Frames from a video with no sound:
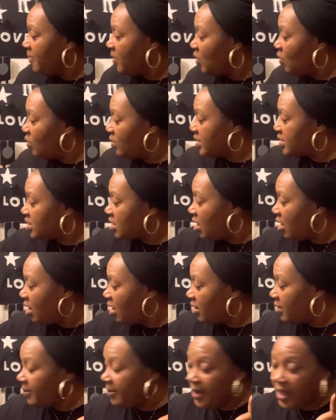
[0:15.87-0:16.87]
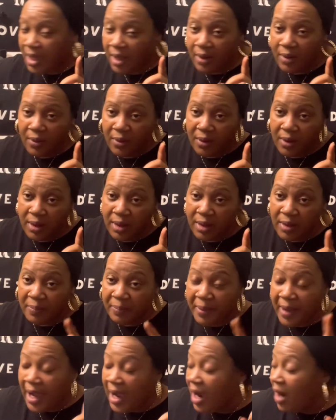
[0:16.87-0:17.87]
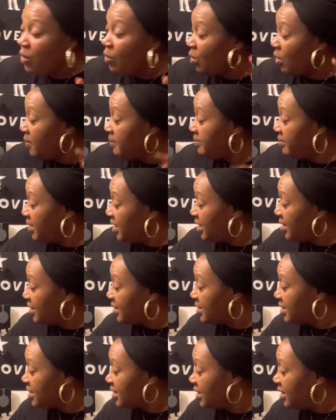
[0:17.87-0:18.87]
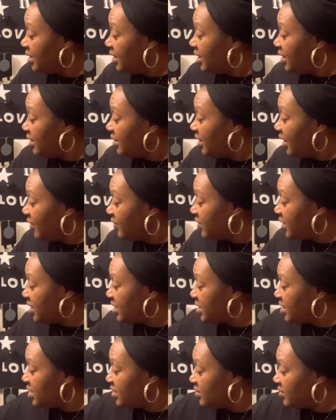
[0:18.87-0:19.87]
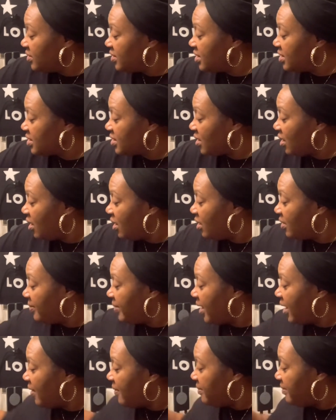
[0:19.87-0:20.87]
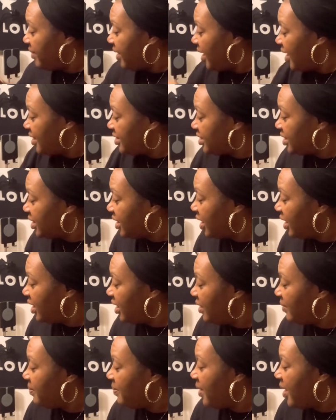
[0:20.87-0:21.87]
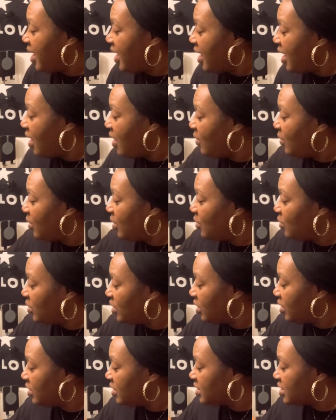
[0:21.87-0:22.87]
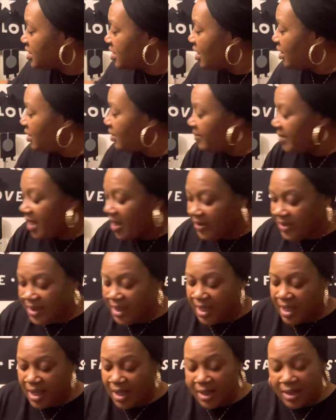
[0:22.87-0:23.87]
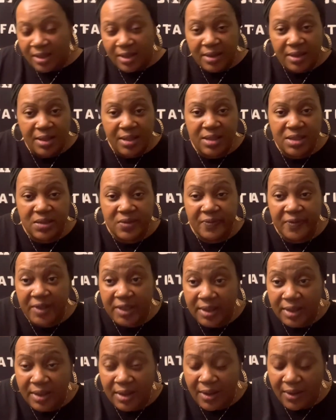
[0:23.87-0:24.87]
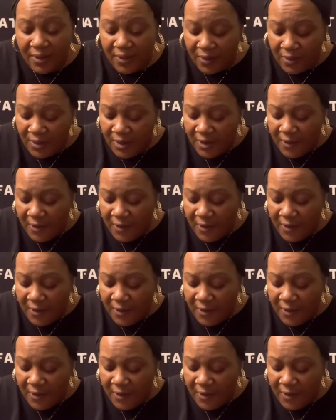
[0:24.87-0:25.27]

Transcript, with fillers: was all about empowerment. Now, this here is all about magic and power. We're going to talk about that in this video